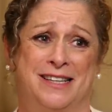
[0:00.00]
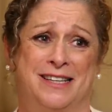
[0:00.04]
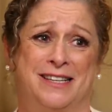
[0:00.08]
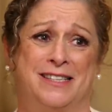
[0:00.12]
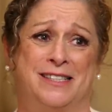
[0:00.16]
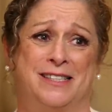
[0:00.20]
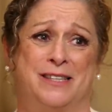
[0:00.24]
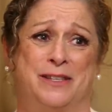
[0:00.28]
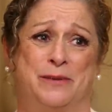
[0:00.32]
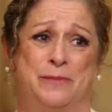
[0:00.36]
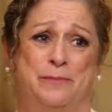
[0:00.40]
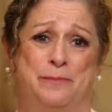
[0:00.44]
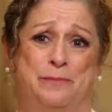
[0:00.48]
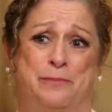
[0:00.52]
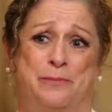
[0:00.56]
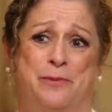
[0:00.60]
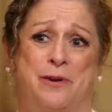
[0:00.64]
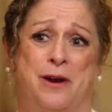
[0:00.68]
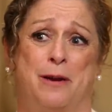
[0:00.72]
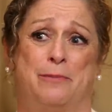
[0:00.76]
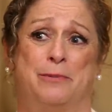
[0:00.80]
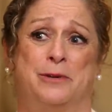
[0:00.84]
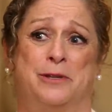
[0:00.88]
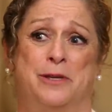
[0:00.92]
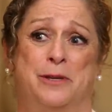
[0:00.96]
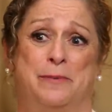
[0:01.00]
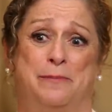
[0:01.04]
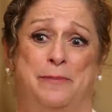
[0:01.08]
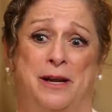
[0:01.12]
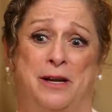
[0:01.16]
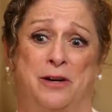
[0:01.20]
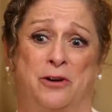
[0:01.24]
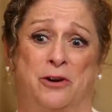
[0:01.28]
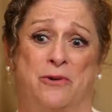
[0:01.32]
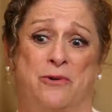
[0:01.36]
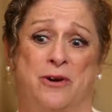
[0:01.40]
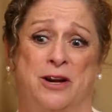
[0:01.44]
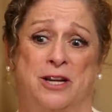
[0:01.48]
is the, probably the
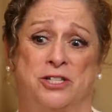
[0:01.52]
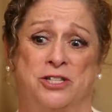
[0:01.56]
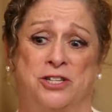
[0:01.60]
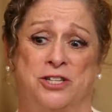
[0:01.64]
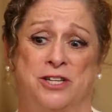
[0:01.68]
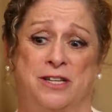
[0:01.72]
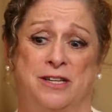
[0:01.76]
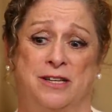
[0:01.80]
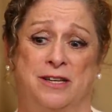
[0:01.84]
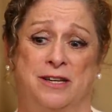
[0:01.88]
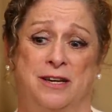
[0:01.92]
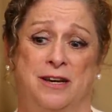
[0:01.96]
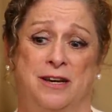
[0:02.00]
better question.